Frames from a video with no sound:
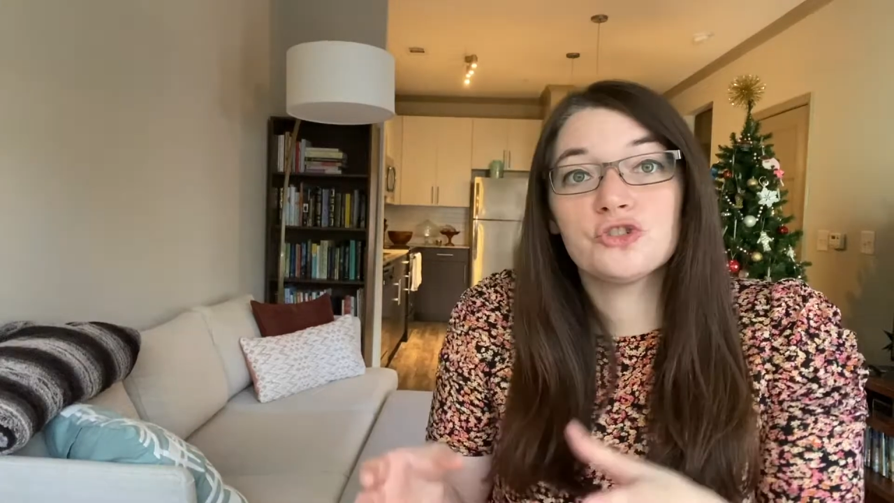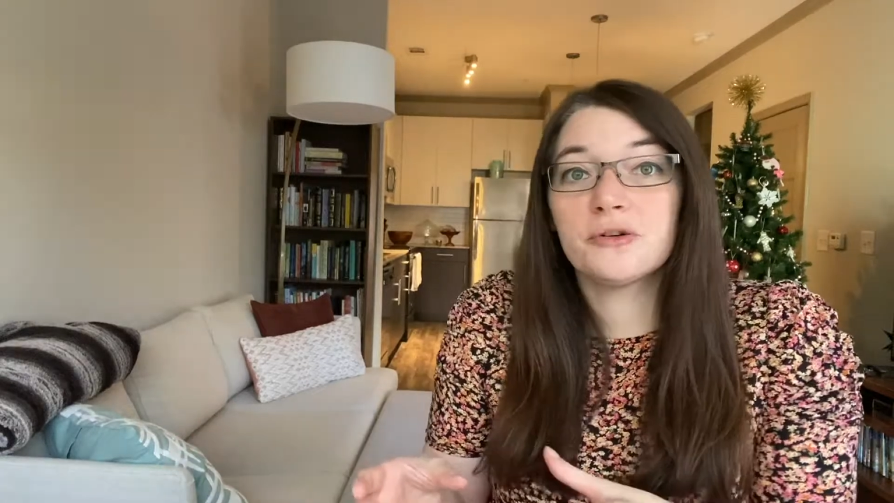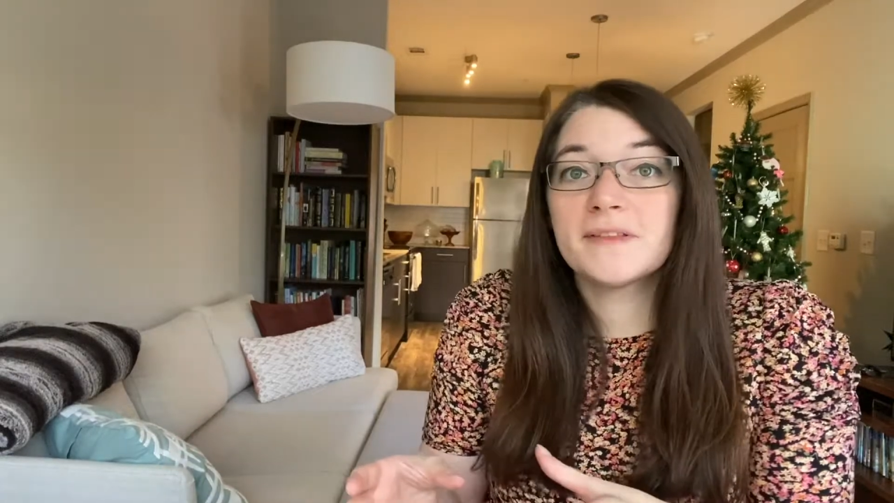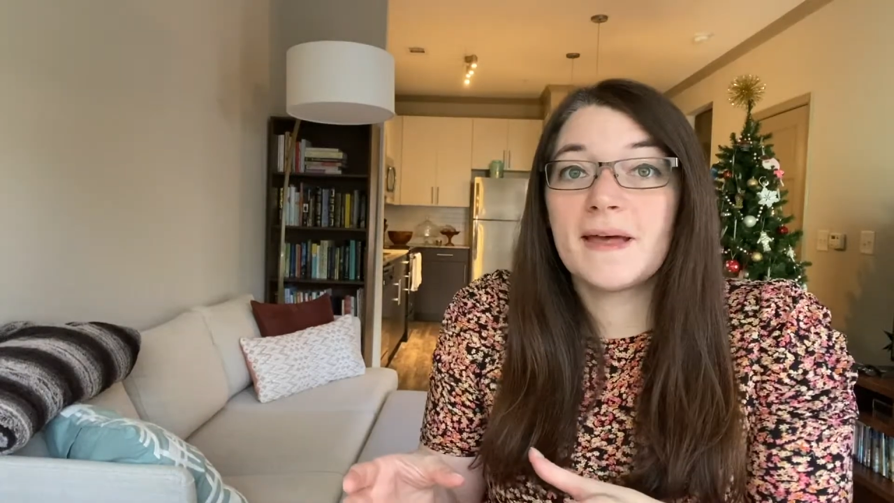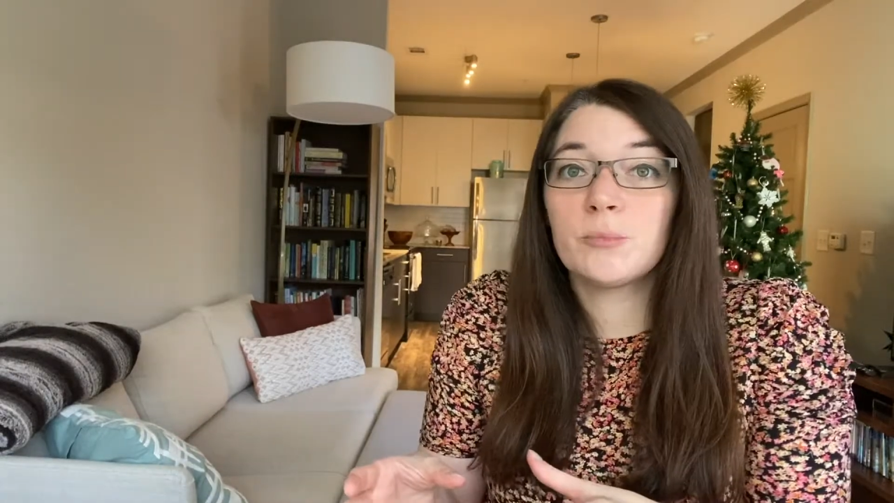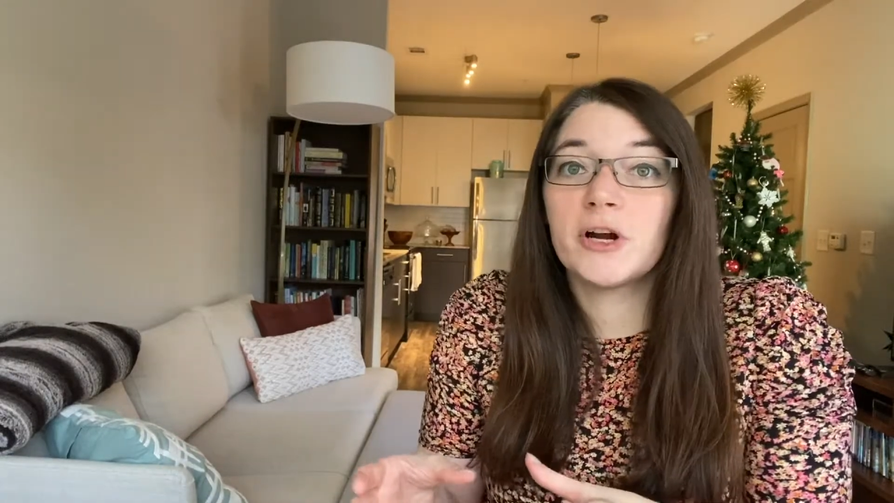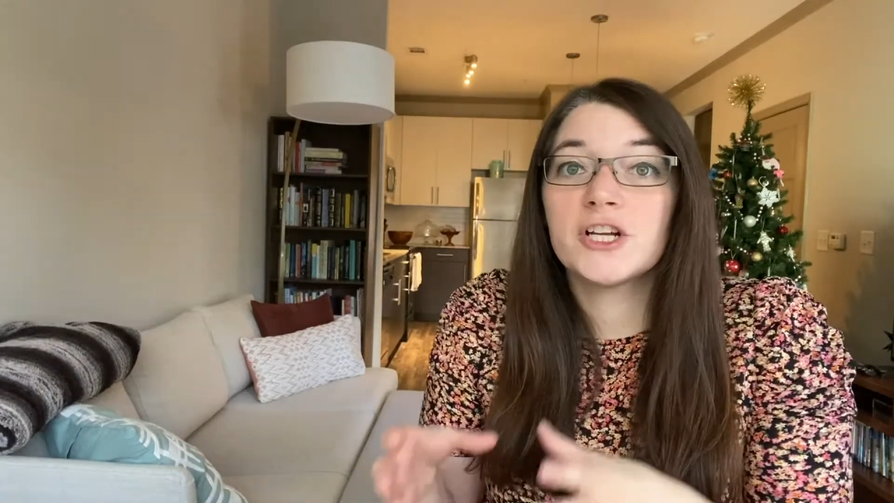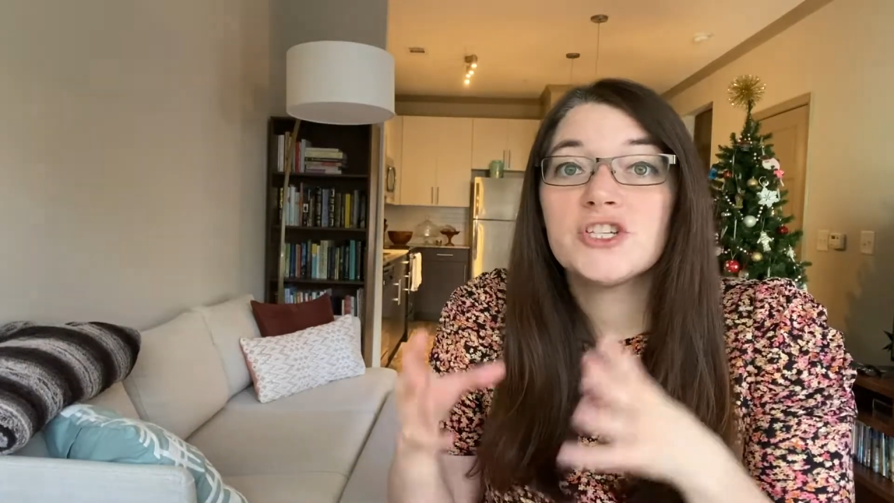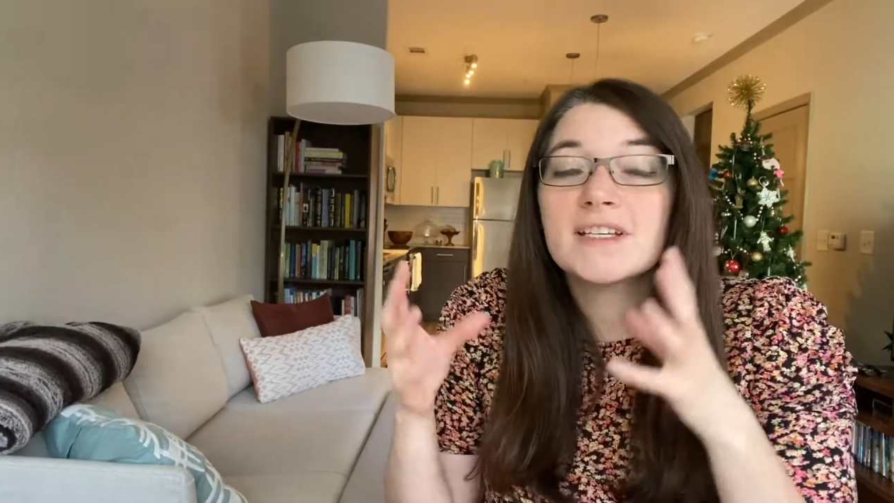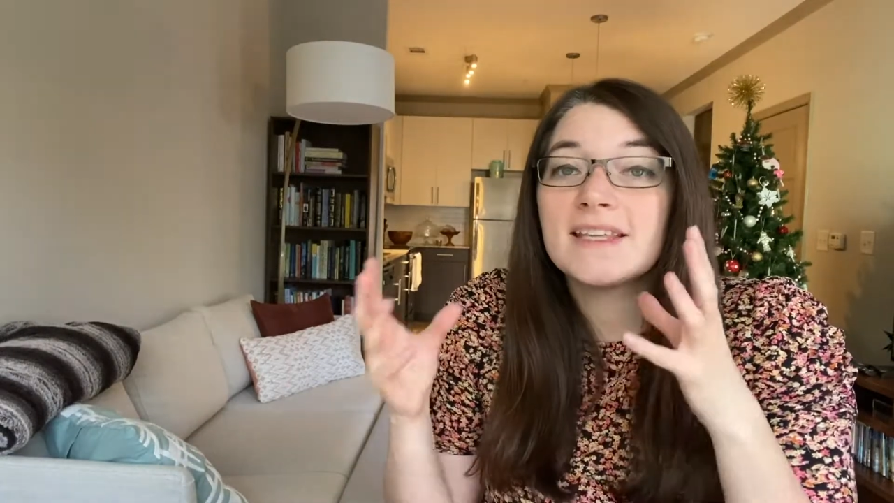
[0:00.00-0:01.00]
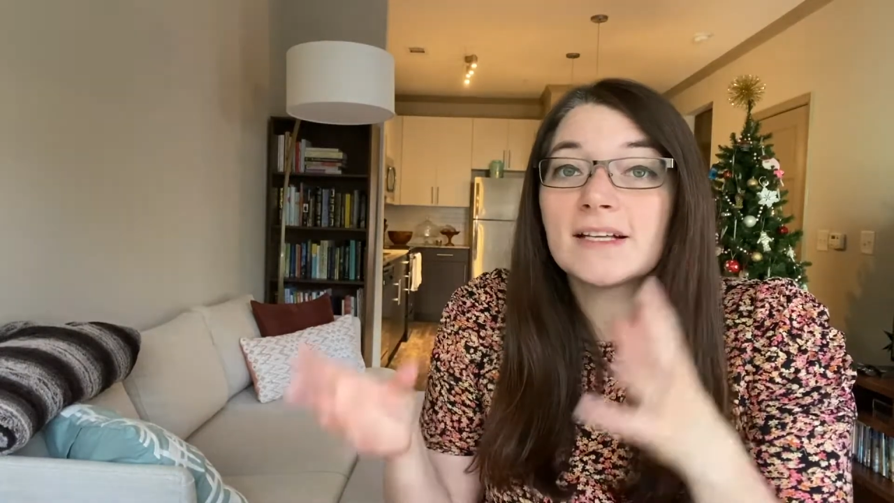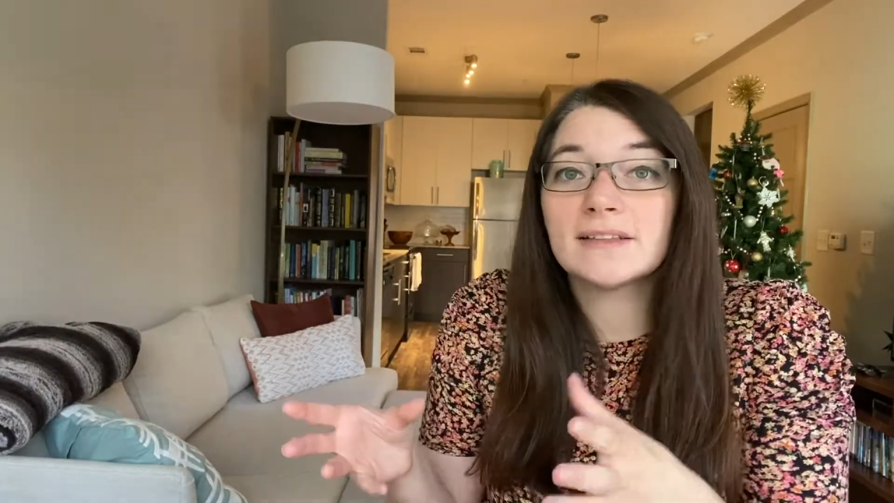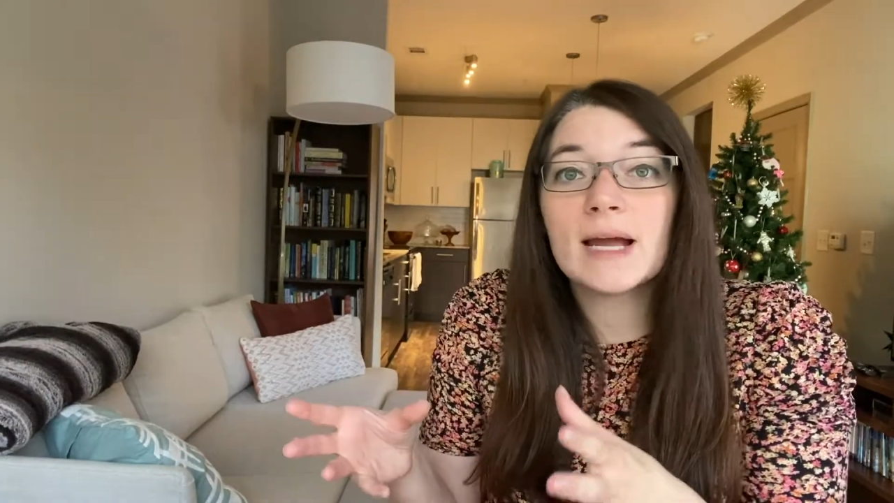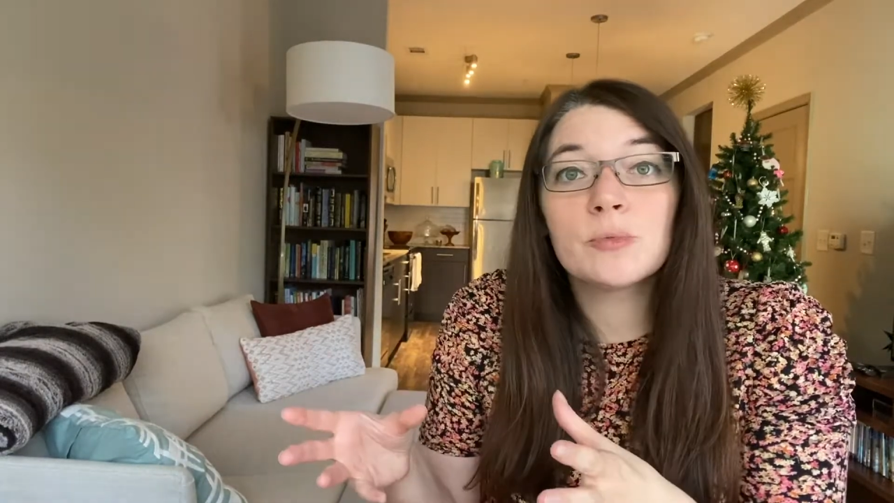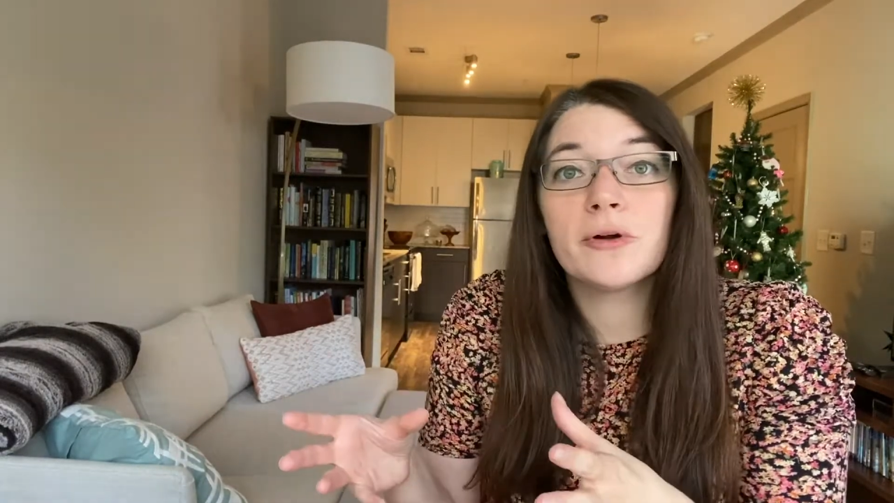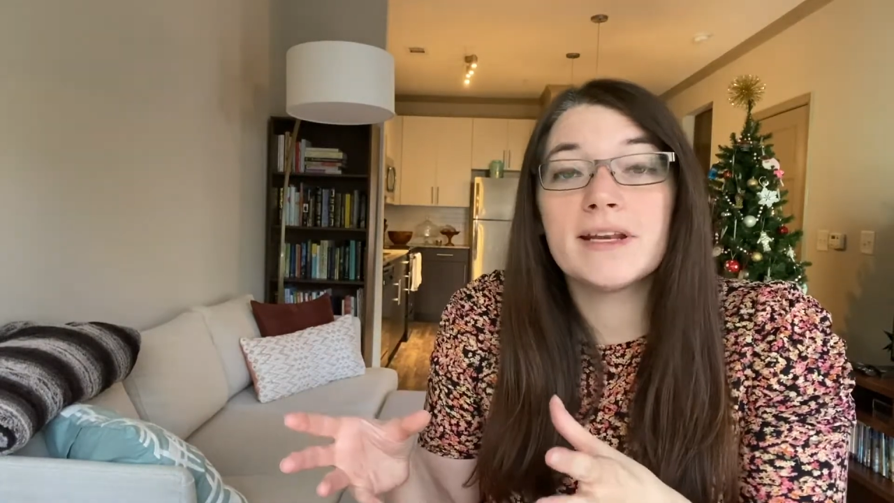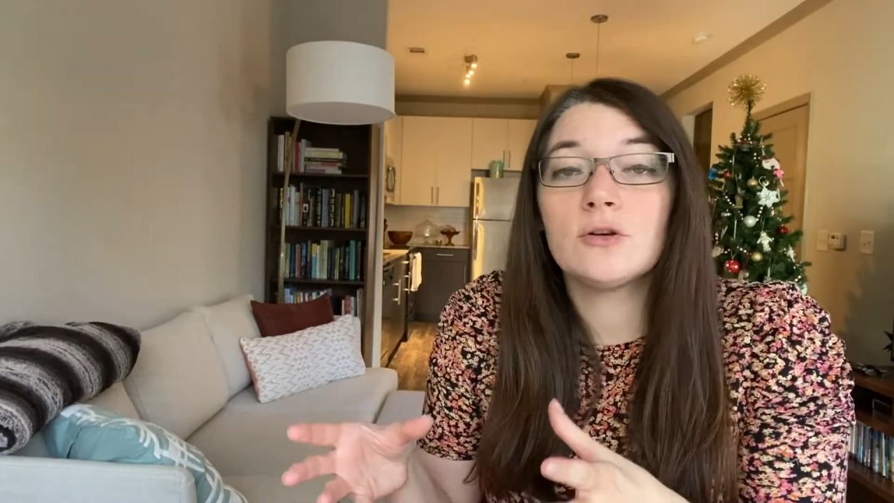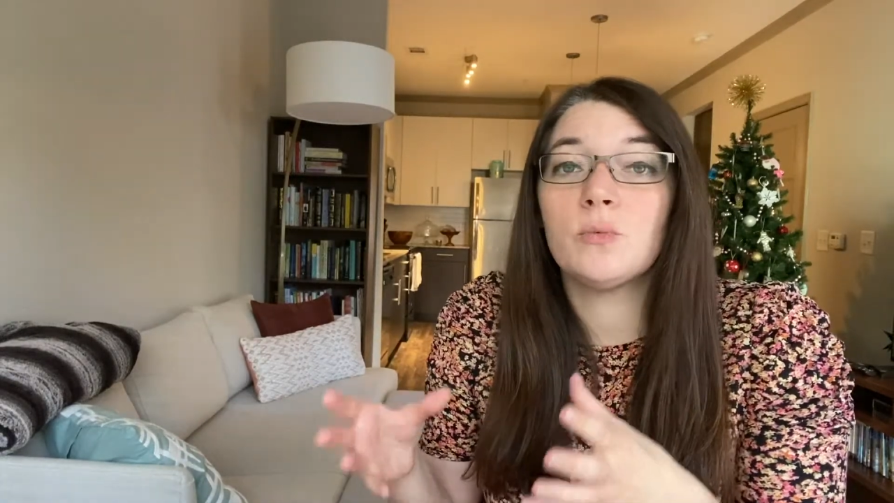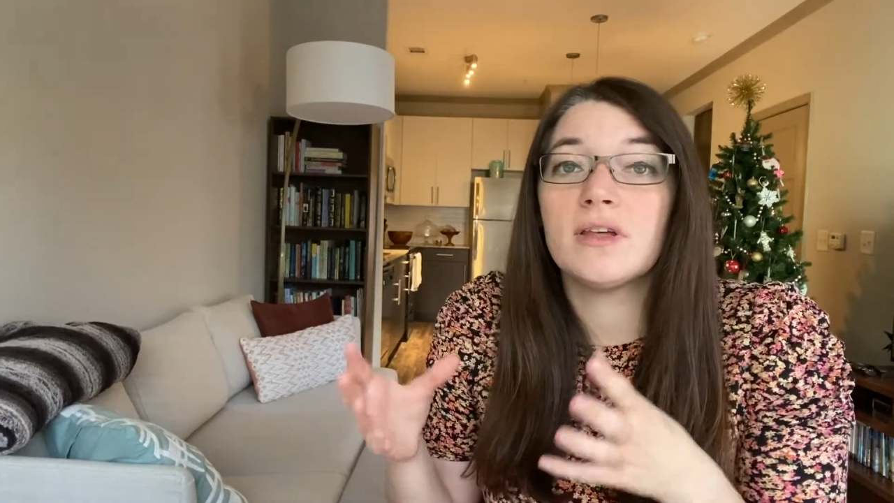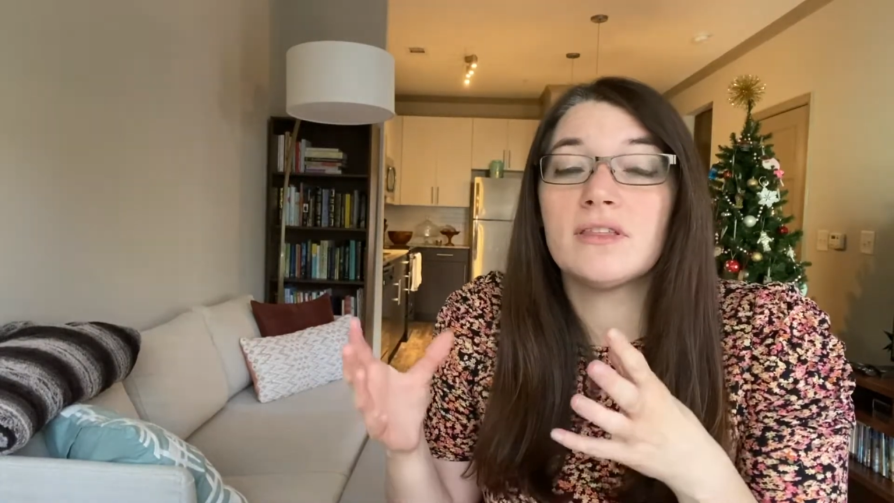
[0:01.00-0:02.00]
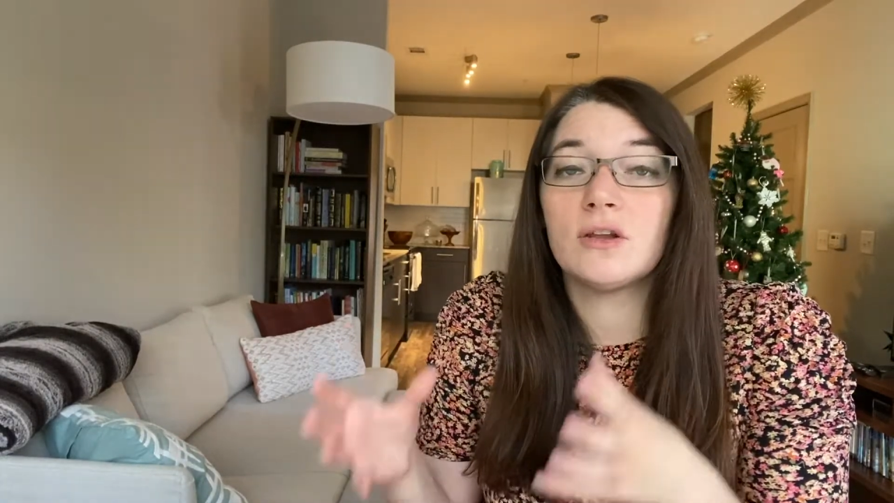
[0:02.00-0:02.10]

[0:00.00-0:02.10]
During that project, they collaborated with